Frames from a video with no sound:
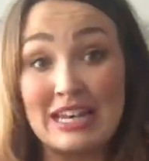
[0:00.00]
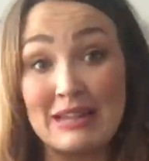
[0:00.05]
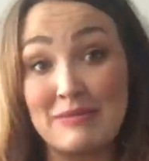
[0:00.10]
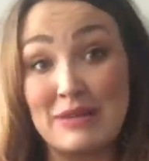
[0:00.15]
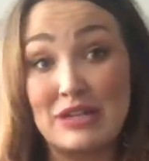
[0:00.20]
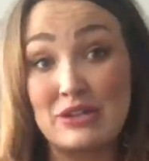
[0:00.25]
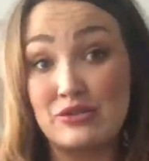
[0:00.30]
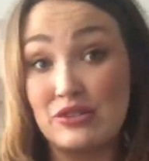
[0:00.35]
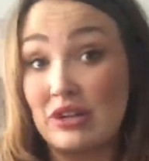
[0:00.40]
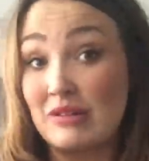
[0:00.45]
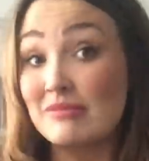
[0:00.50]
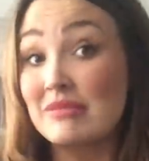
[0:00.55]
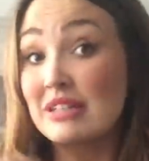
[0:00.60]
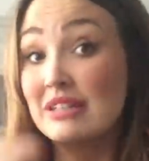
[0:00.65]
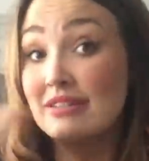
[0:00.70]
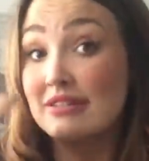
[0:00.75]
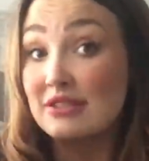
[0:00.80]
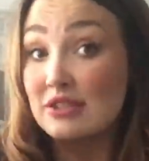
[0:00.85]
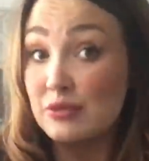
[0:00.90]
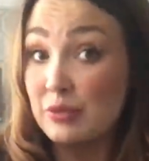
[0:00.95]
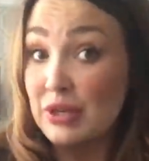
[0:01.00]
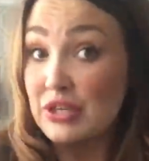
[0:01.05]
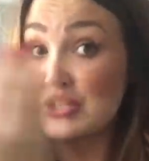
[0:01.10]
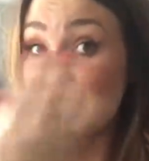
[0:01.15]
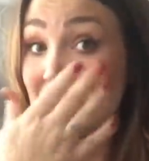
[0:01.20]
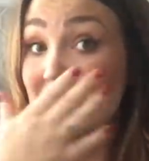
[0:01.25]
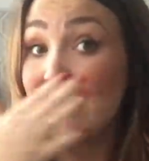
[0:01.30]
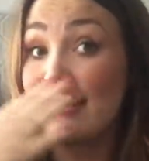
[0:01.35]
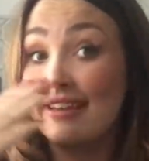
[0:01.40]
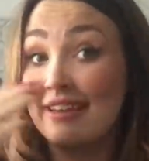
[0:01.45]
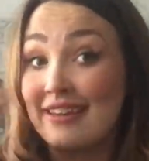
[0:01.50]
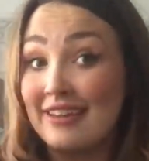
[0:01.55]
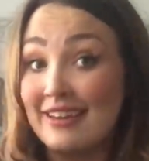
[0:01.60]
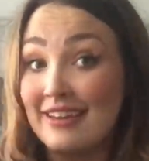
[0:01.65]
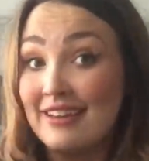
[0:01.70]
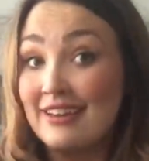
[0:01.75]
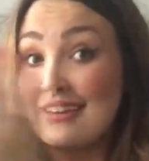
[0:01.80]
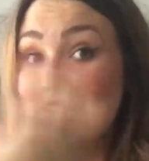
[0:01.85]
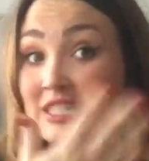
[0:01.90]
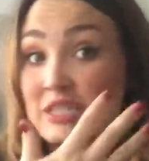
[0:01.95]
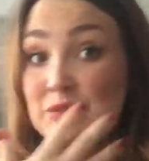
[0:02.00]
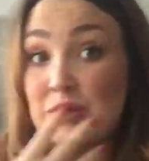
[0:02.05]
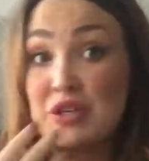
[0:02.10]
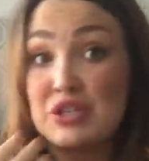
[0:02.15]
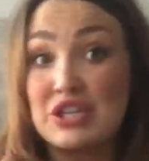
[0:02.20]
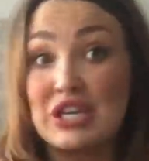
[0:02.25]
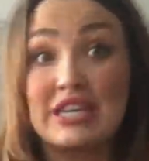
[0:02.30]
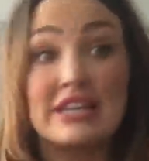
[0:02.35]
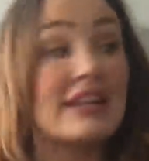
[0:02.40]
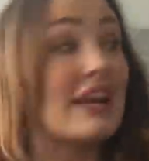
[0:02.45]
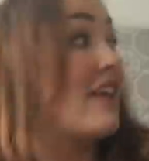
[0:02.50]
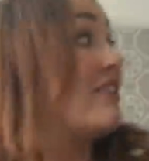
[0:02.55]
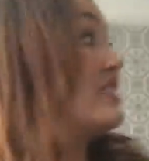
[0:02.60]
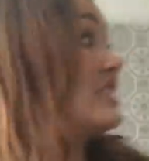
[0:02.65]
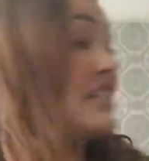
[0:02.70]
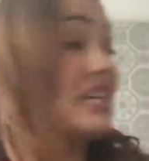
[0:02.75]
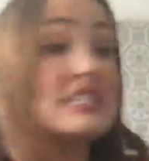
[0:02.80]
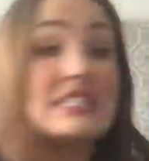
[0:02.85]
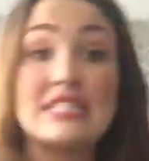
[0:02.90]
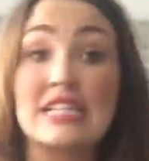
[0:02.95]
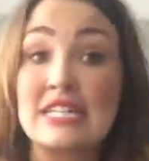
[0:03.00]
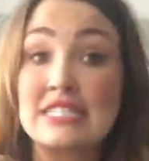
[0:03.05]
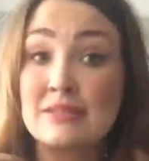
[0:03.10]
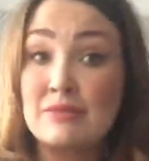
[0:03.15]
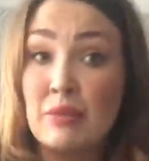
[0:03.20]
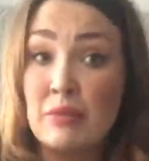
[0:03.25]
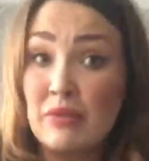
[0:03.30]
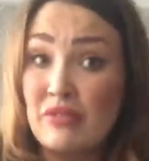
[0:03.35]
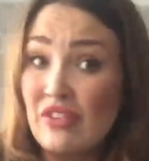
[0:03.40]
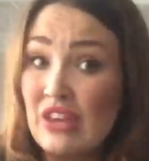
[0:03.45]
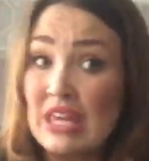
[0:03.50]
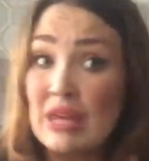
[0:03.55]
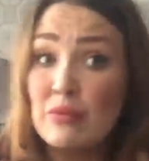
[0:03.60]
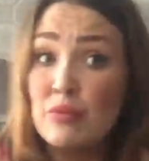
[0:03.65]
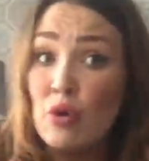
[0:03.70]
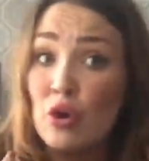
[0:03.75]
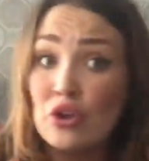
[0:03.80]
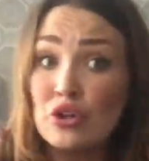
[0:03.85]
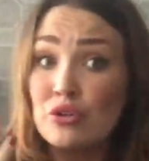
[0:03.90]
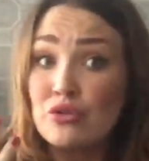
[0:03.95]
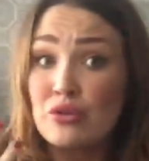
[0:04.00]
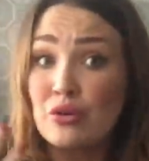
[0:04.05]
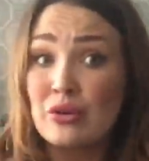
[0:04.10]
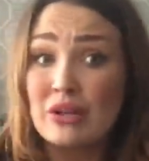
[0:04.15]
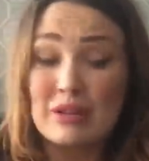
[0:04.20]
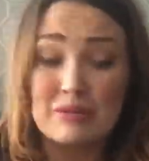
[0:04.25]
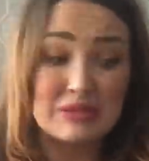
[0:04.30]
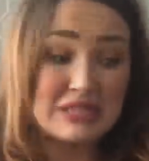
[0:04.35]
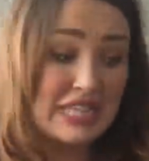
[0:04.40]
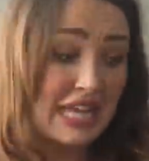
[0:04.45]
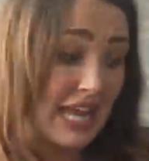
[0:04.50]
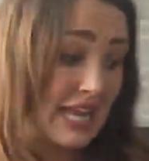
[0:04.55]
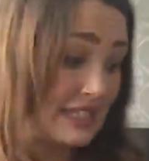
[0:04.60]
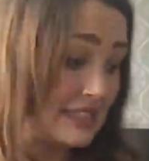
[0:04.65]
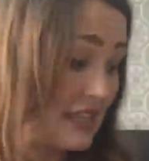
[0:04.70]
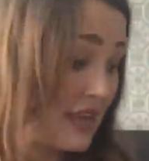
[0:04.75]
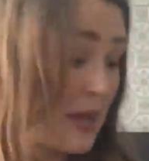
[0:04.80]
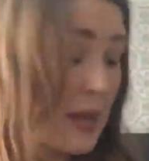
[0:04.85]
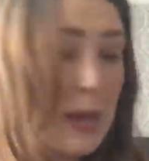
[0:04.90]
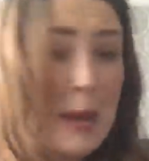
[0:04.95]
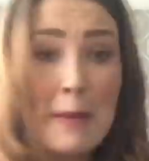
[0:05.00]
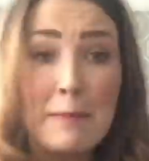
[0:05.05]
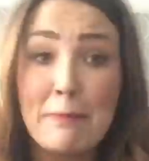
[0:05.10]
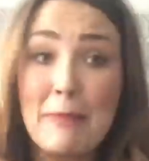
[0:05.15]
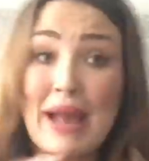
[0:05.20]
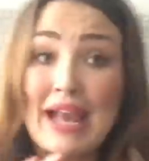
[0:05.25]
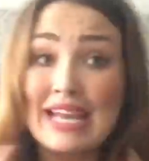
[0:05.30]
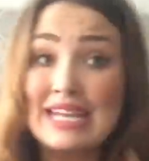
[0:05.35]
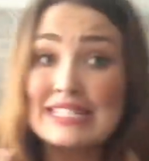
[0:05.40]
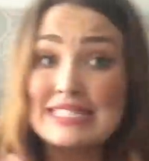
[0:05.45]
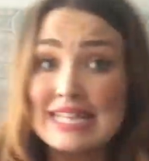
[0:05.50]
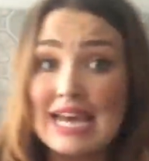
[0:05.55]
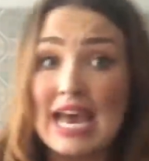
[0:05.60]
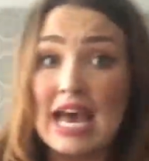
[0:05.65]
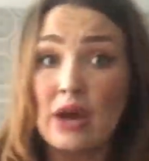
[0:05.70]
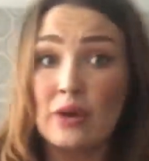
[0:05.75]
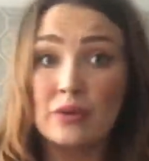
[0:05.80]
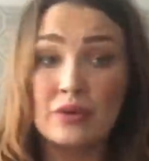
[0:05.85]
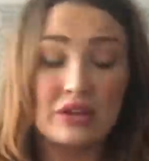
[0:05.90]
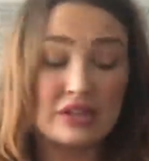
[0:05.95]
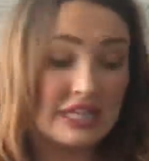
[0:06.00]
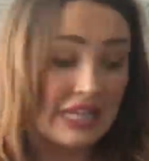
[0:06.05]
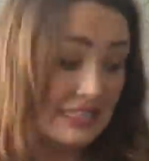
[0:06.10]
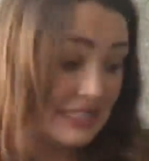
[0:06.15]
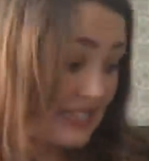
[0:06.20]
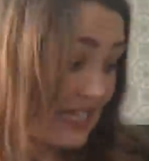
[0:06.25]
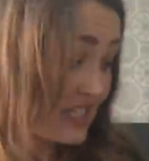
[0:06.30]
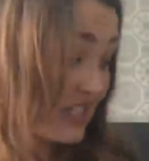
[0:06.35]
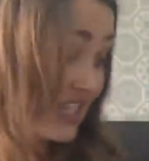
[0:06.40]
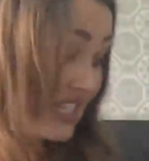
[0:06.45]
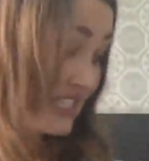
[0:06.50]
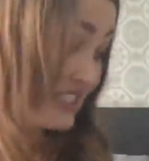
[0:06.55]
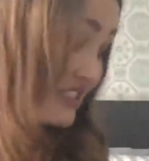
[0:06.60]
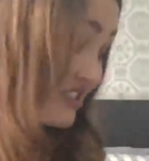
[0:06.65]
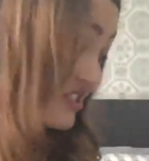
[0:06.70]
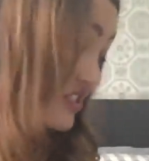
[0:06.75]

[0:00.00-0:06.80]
in the bedroom? Swishing. Swishing. Gary's downstairs probably thinking, what are you doing upstairs? Banging down. Sounds like there's a